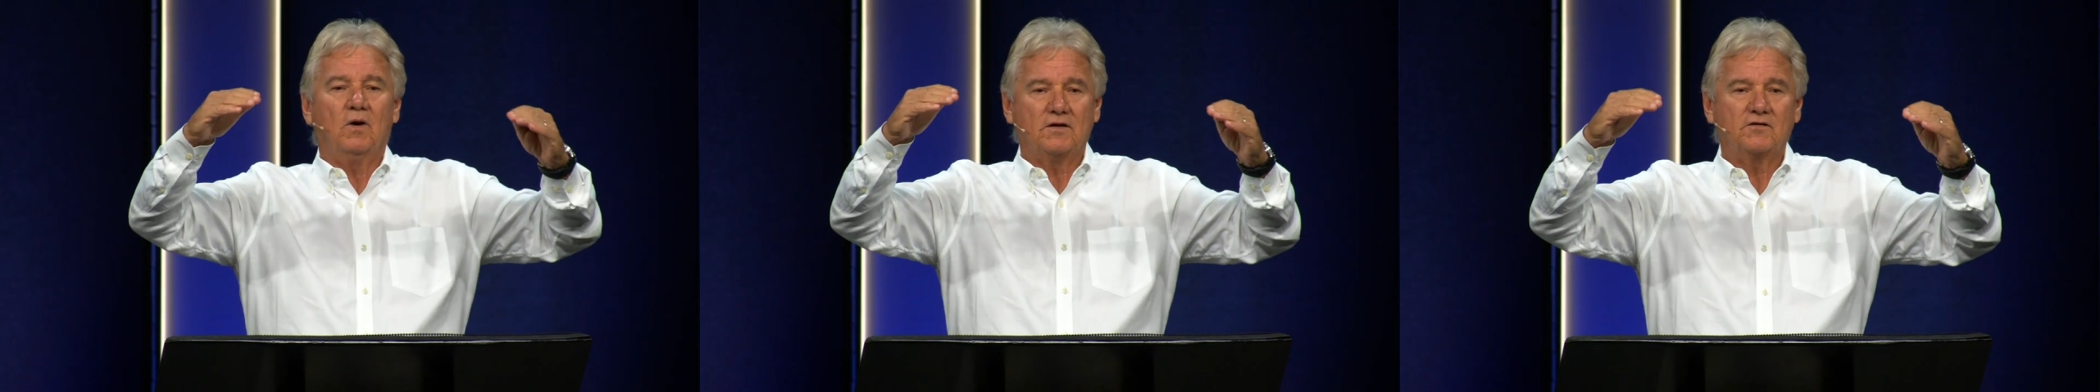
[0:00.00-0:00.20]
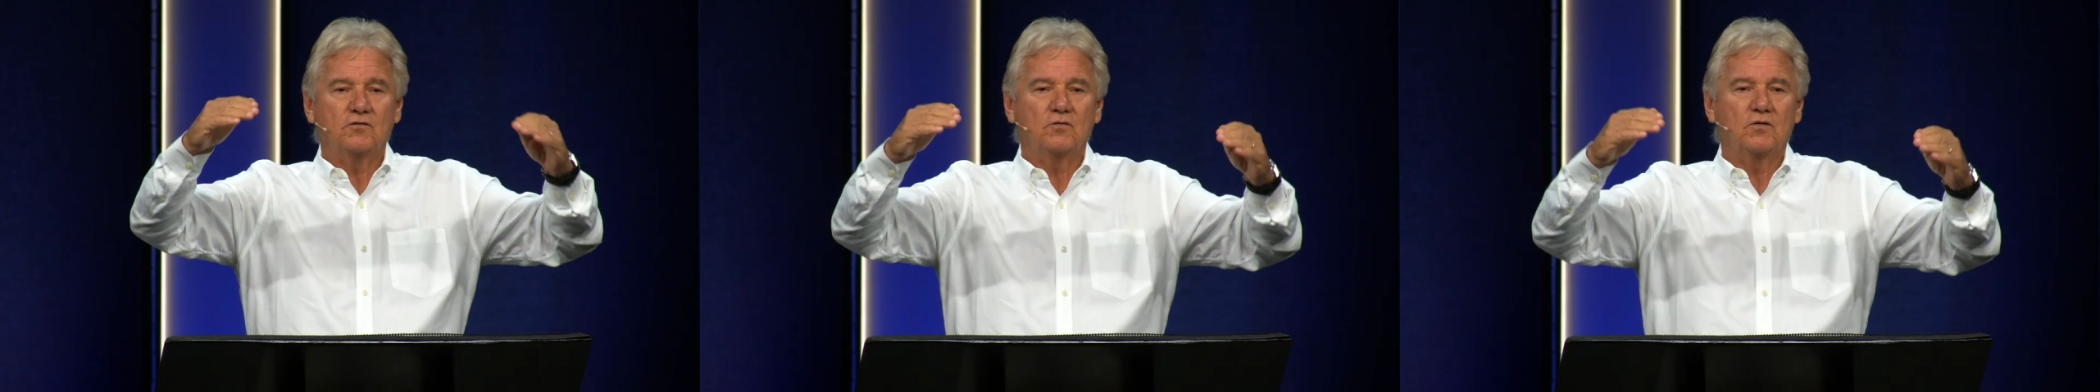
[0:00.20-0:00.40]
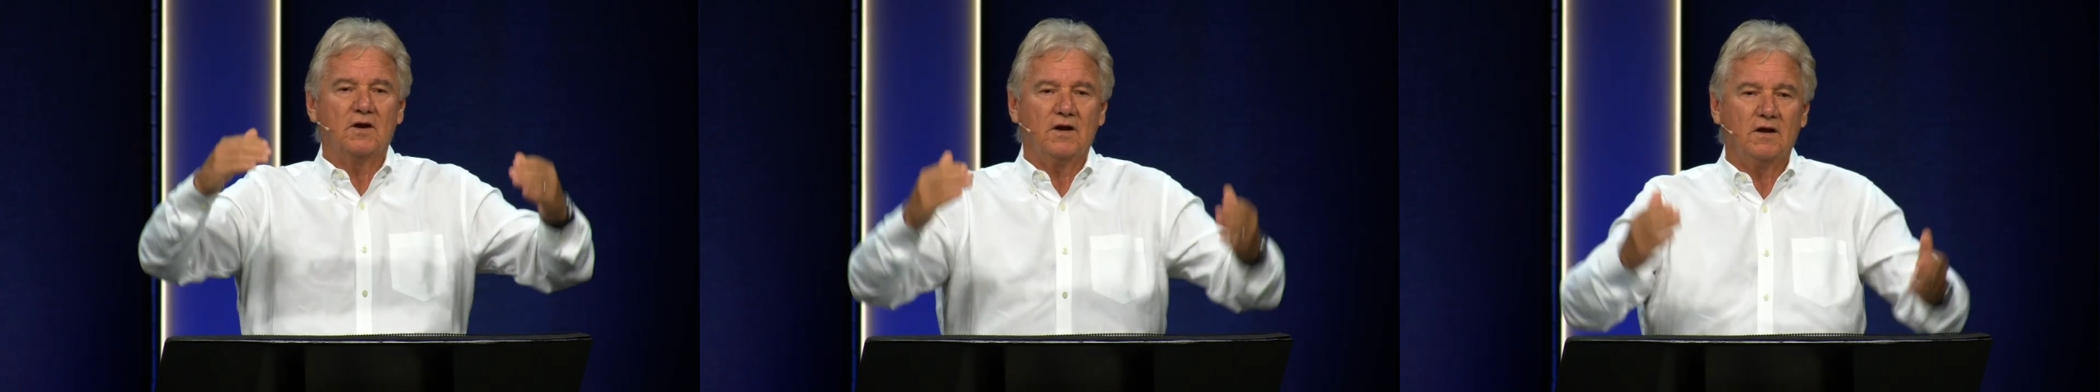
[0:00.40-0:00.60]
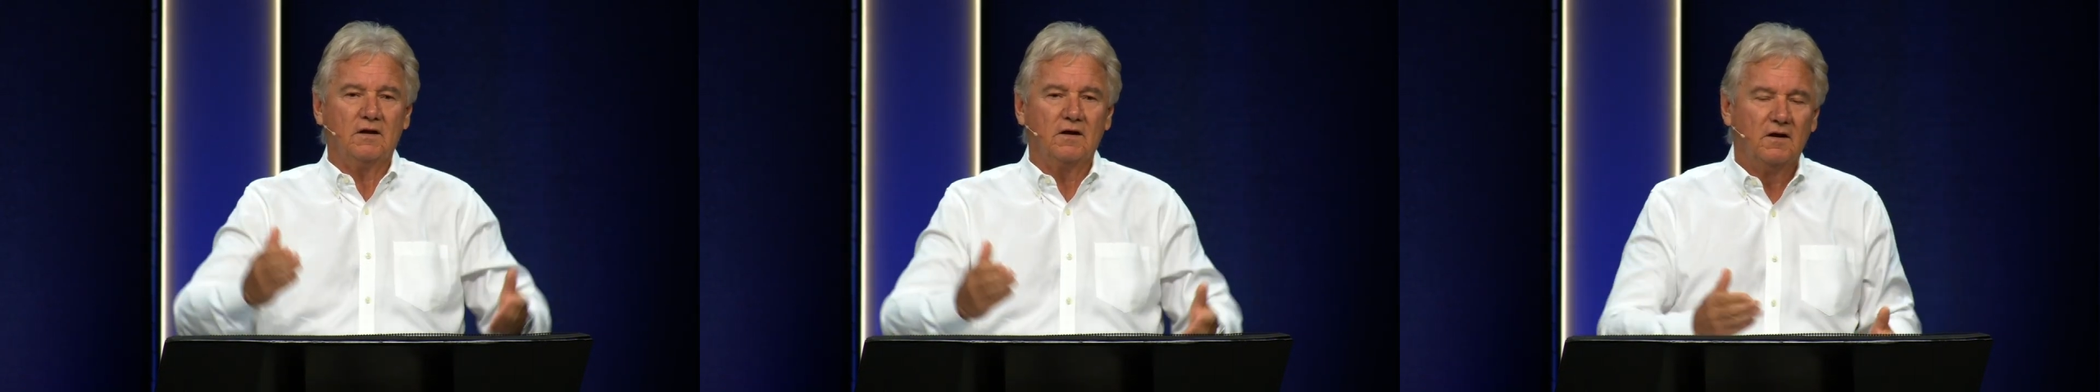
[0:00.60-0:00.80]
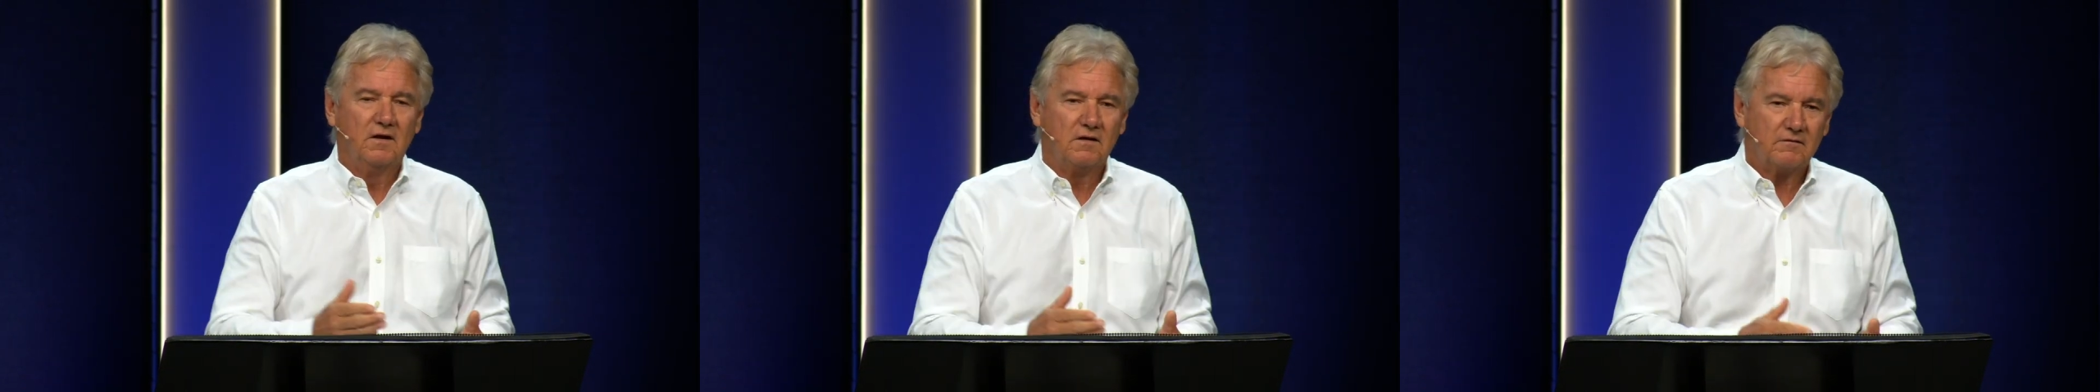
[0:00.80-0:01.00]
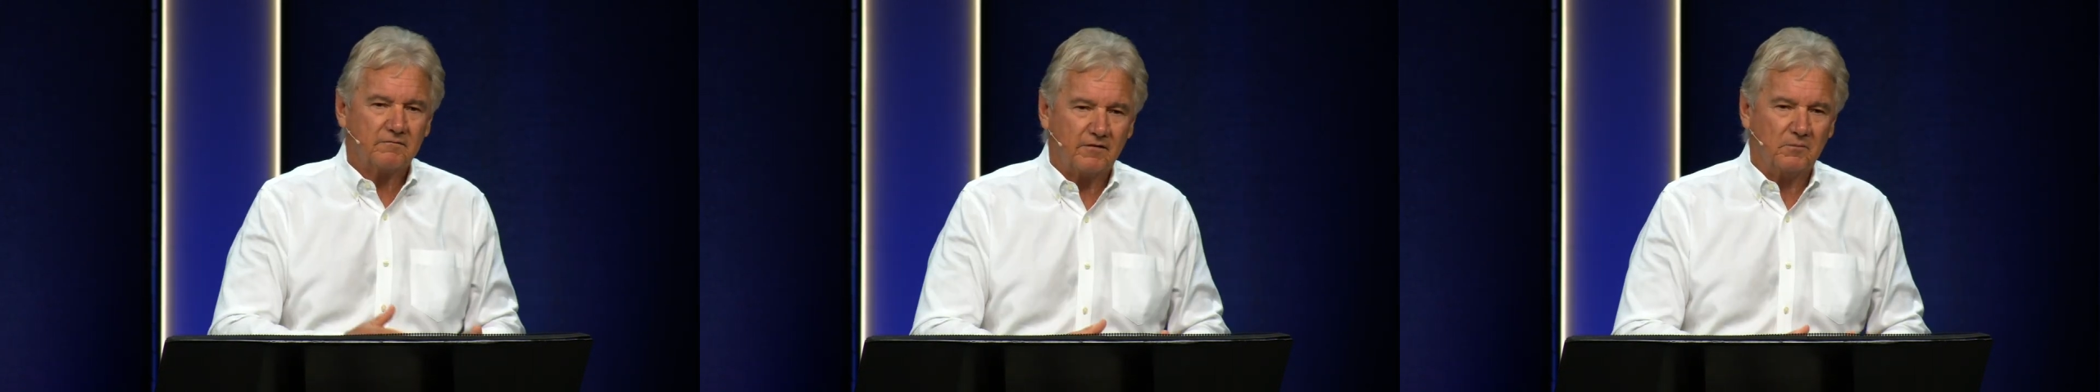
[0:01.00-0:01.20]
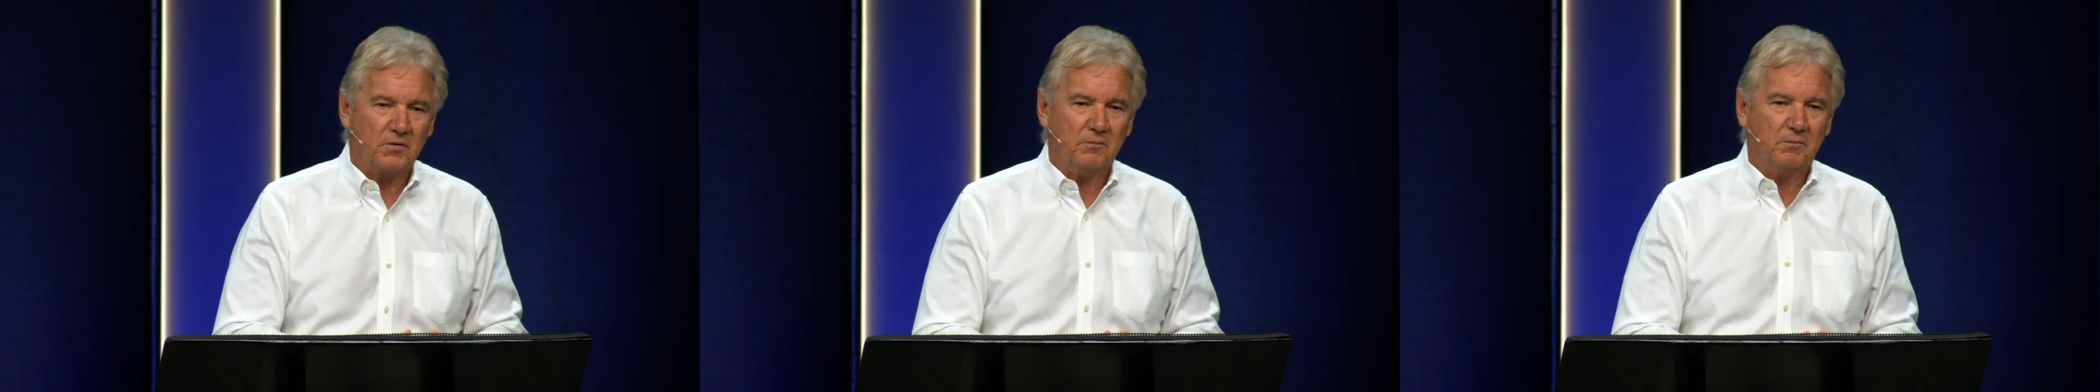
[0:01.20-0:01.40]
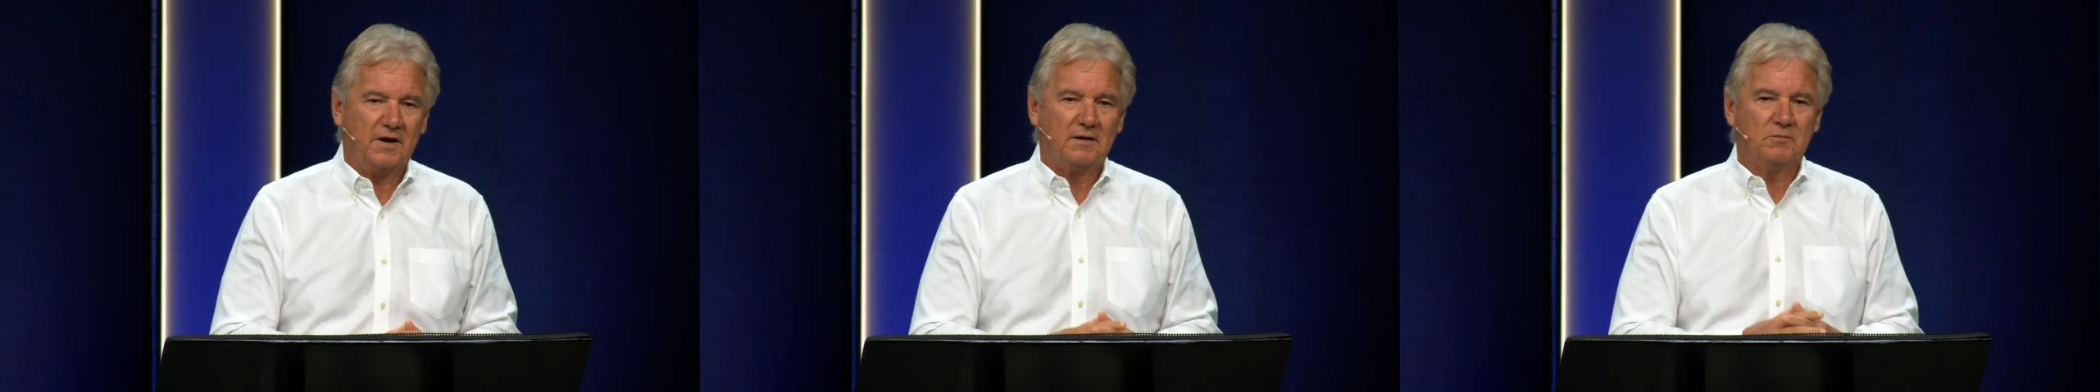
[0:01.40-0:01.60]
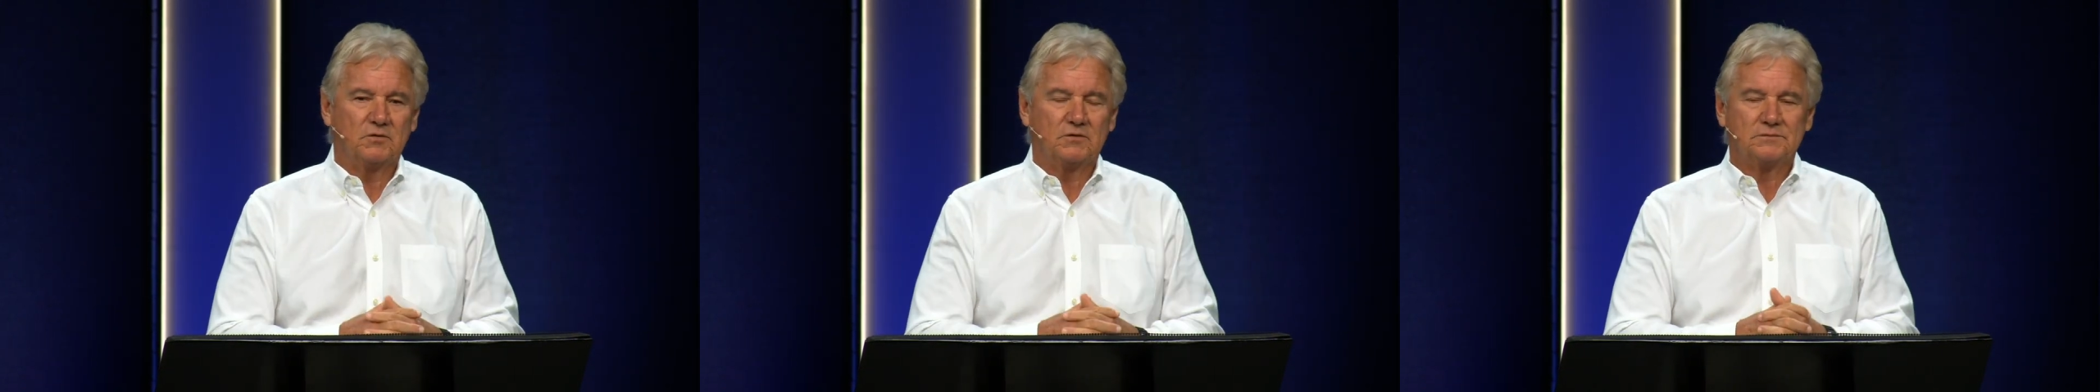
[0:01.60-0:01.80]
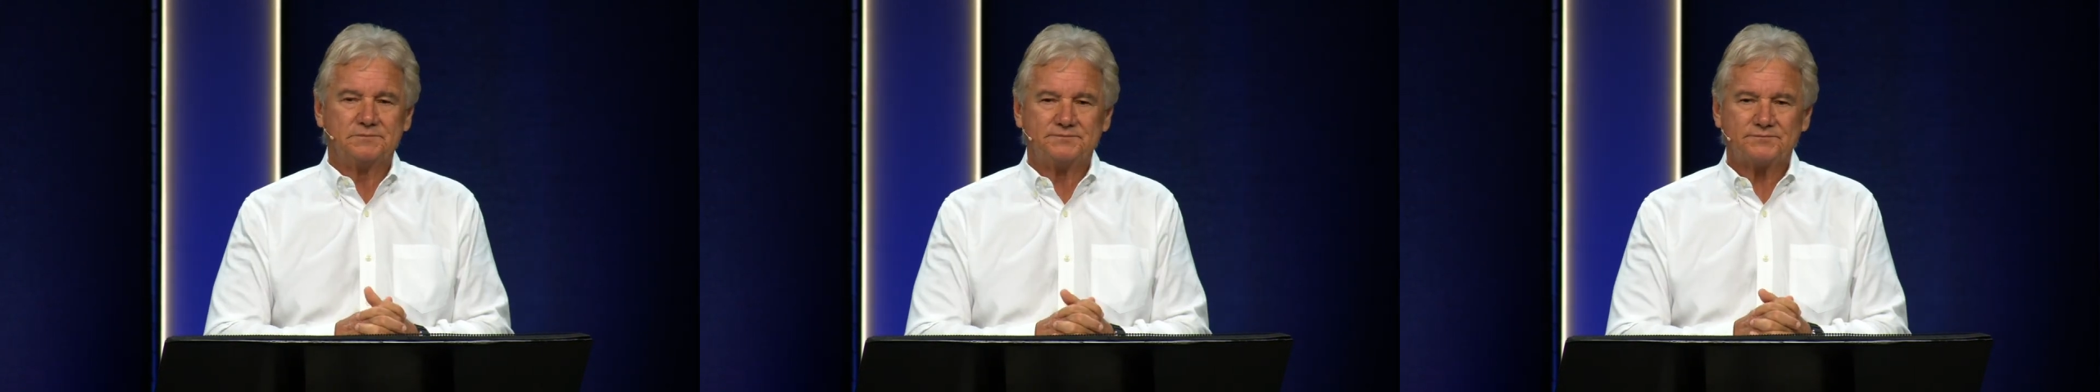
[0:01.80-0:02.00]
Y2K from the
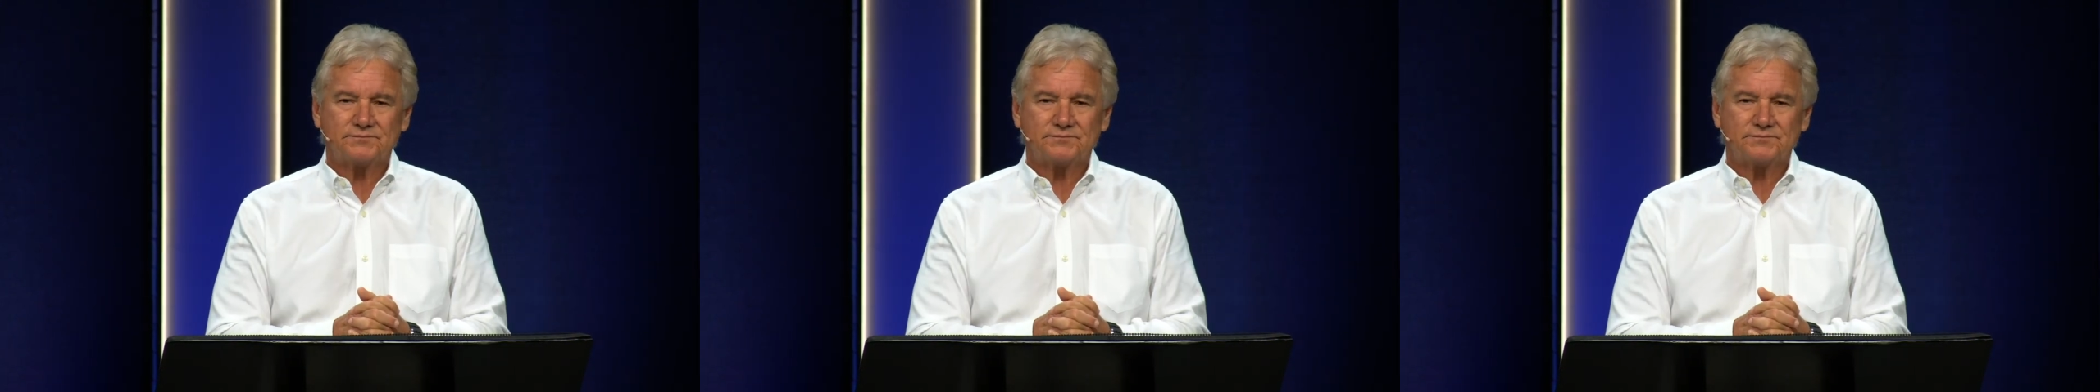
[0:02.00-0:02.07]
Bible.